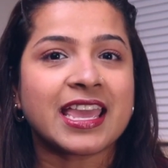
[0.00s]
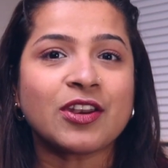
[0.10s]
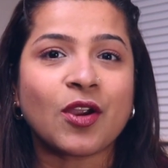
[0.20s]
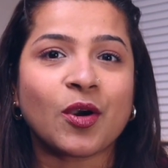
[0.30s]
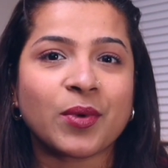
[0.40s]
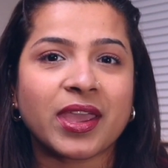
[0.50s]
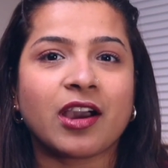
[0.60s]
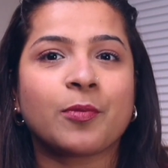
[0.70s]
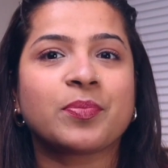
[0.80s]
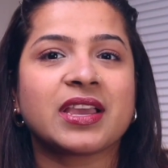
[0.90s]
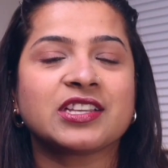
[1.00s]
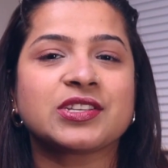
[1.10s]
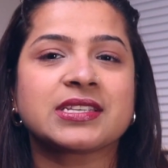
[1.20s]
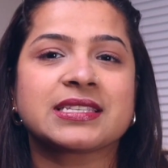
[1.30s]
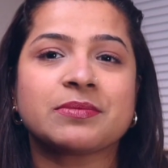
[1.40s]
In Norway, a
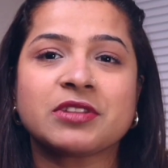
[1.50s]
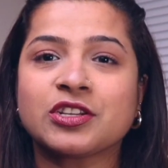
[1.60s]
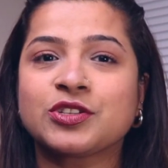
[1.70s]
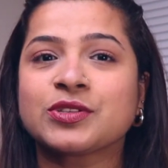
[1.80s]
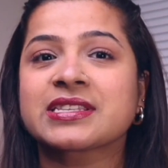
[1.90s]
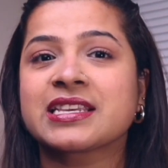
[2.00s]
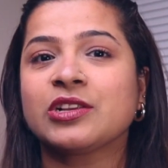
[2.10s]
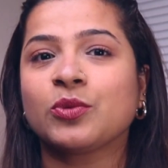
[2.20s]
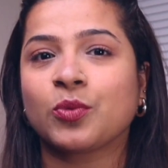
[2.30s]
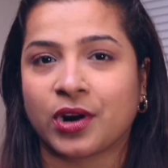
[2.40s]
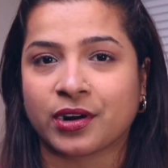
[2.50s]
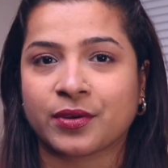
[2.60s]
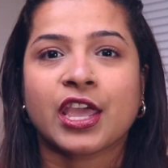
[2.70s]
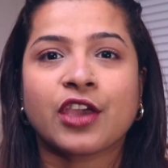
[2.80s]
PhD is similar to skilled work.